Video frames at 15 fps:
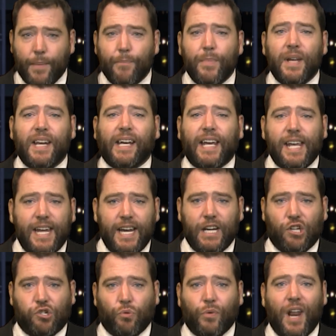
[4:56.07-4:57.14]
meaning
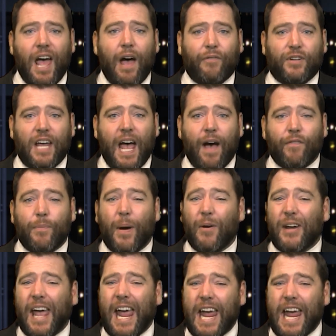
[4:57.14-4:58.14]
each would have to have about